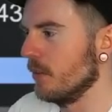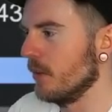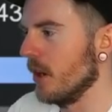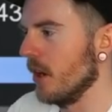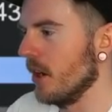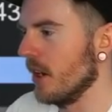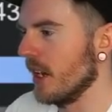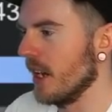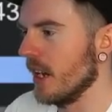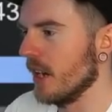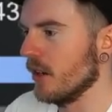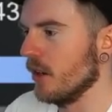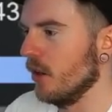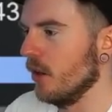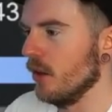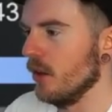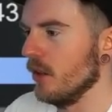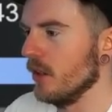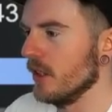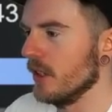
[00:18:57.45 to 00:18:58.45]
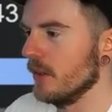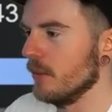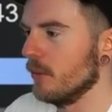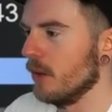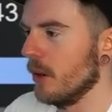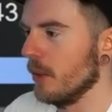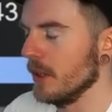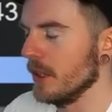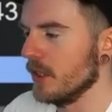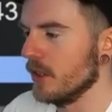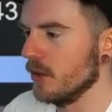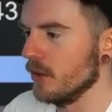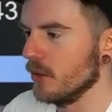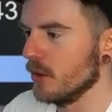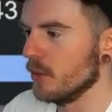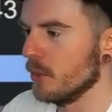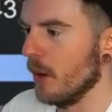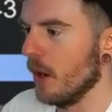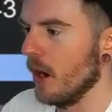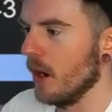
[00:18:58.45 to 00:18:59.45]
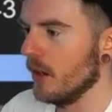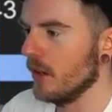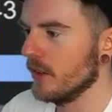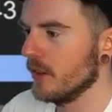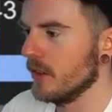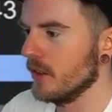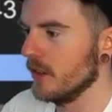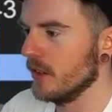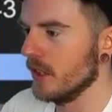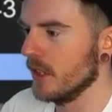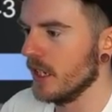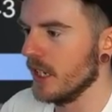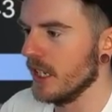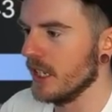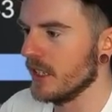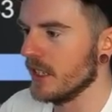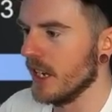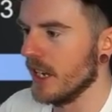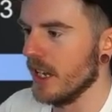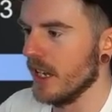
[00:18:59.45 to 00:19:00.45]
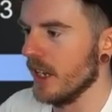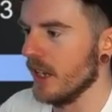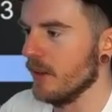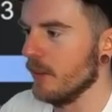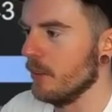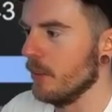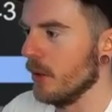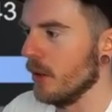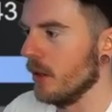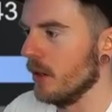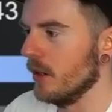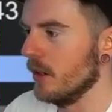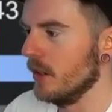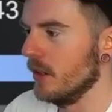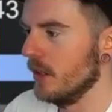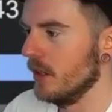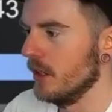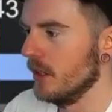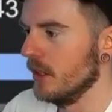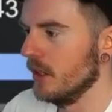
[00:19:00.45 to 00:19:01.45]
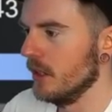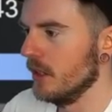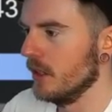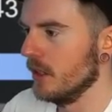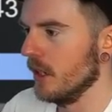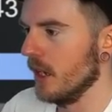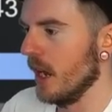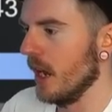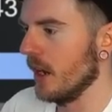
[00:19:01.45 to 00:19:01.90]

going to get called in probably two spots and you need to hit, but yeah,